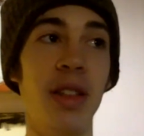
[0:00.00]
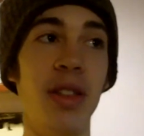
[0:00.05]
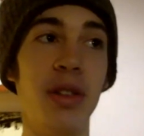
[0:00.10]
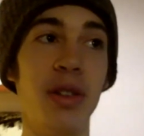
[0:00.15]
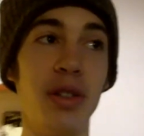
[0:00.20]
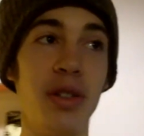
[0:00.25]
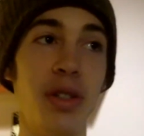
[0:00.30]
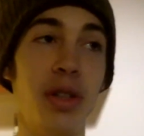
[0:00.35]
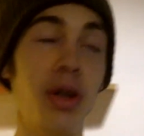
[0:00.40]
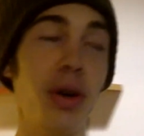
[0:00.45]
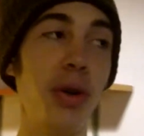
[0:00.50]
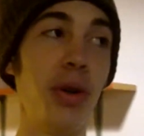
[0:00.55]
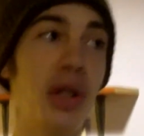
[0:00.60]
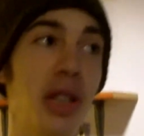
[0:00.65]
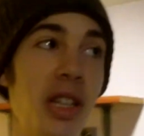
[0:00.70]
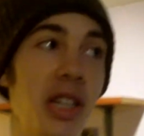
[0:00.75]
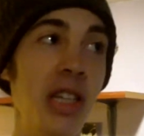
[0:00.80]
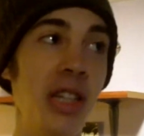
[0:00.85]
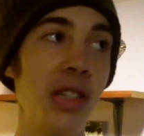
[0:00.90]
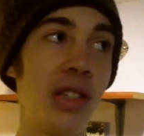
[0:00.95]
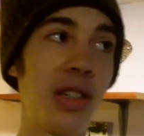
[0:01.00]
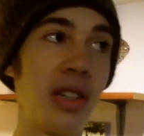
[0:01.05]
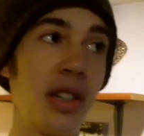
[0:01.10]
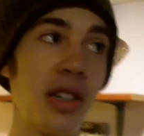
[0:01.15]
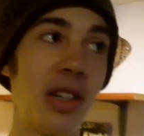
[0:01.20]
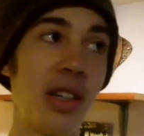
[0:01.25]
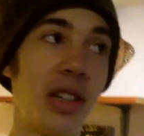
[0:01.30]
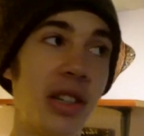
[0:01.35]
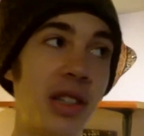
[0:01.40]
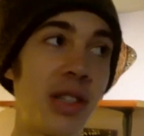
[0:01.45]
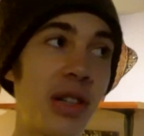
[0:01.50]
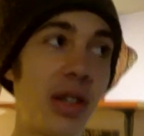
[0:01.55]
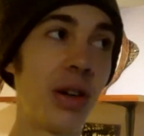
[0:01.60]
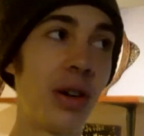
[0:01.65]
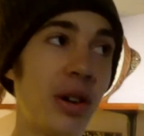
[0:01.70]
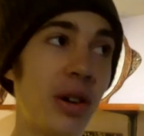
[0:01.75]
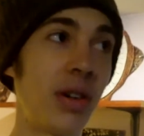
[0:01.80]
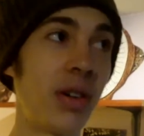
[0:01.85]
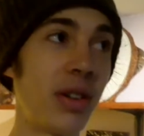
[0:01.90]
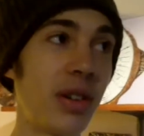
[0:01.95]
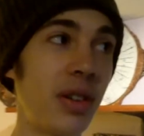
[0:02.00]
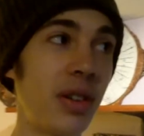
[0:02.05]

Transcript: there's no need to